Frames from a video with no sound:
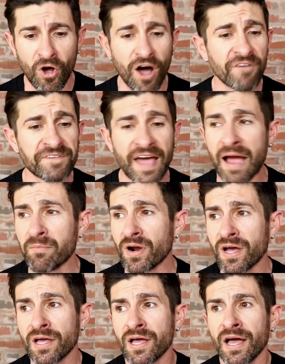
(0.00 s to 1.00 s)
off
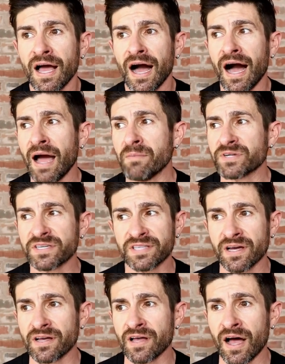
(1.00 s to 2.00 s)
camera, I'm just
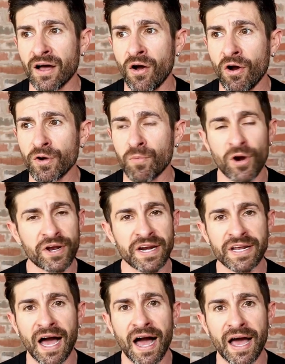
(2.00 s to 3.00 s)
a
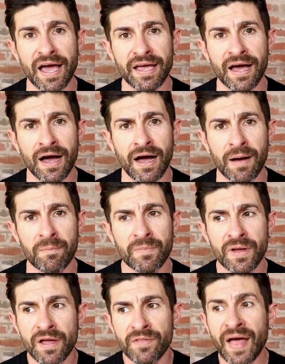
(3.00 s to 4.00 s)
hardworking guy.
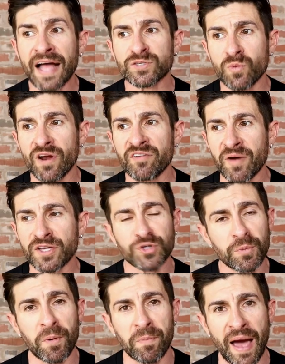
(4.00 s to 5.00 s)
That's one of my
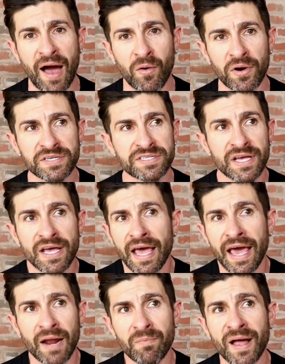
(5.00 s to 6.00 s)
superpowers.
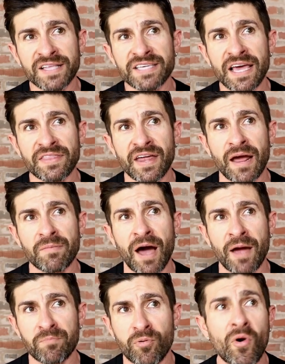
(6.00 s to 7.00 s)
And I'm not saying that
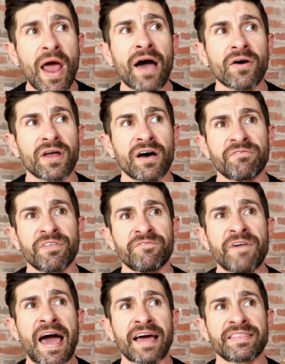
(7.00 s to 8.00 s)
I'm proud of the
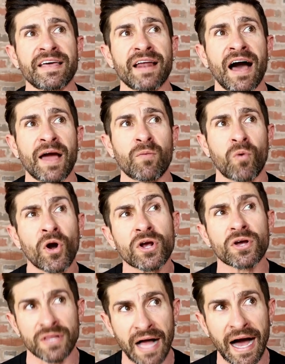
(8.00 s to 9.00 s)
fact that I
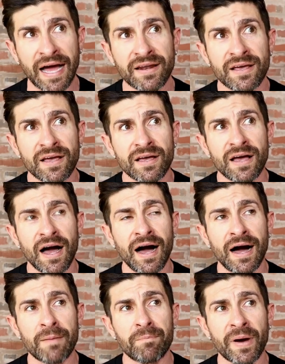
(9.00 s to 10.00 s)
work a lot,
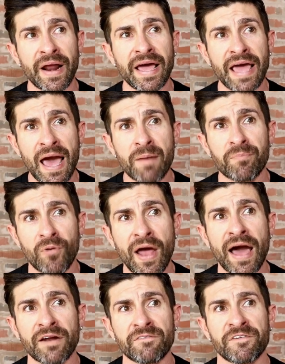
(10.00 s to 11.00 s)
but I am
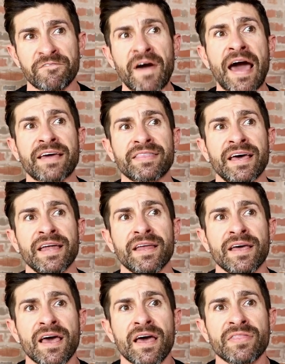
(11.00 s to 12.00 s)
proud of the fact
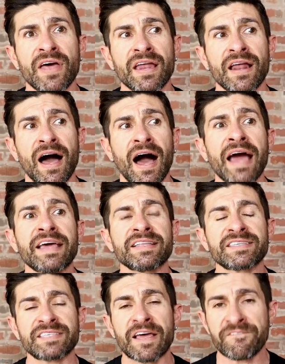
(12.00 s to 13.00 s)
that I
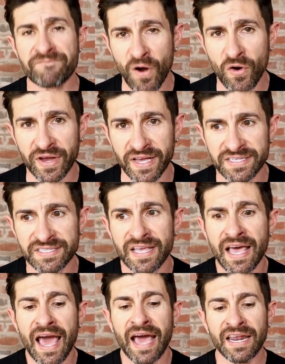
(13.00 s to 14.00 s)
can stay focused.
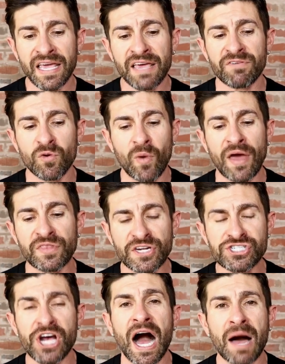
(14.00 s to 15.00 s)
And even when the
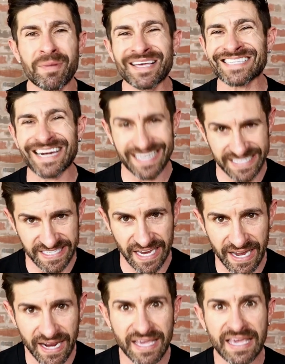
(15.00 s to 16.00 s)
job isn't
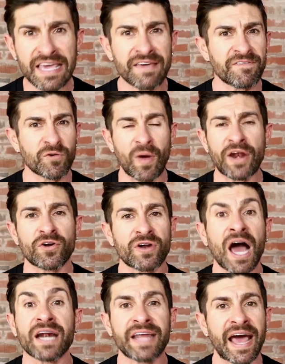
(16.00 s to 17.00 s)
exciting, even when you're
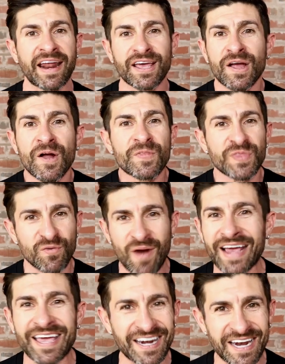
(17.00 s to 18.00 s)
not getting the
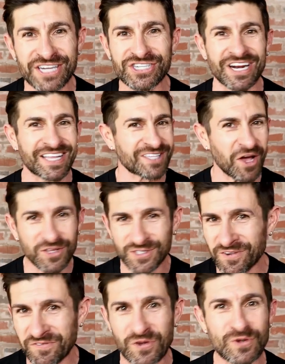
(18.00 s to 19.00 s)
recognition and
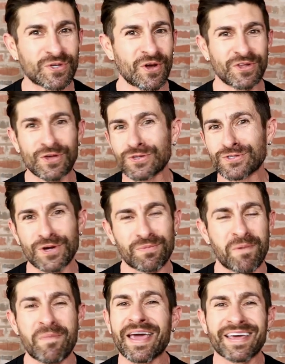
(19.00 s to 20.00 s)
tons of views on YouTube
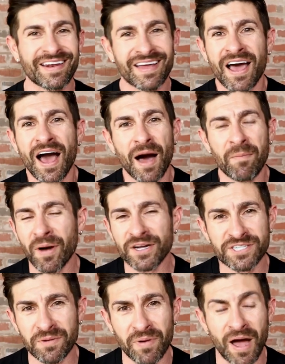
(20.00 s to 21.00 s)
or making a
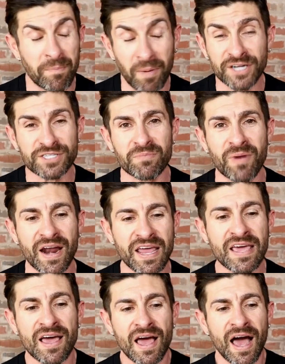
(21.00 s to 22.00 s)
bunch of
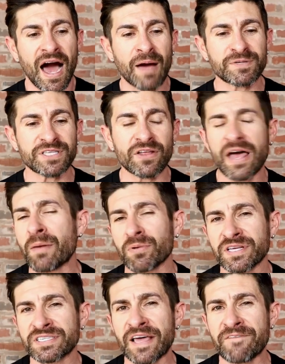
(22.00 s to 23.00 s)
money, I'm still
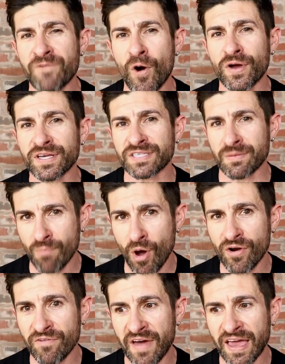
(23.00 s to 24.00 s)
able to stay focused and
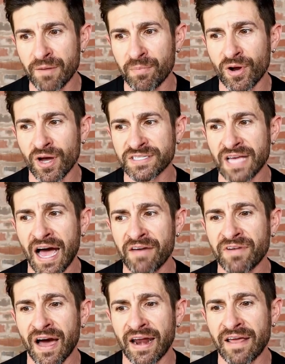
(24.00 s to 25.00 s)
motivated because
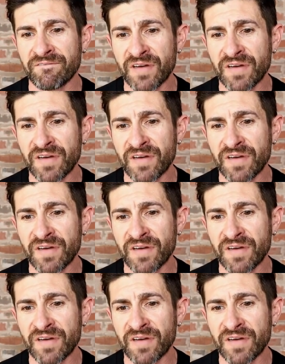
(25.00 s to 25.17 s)
I've got a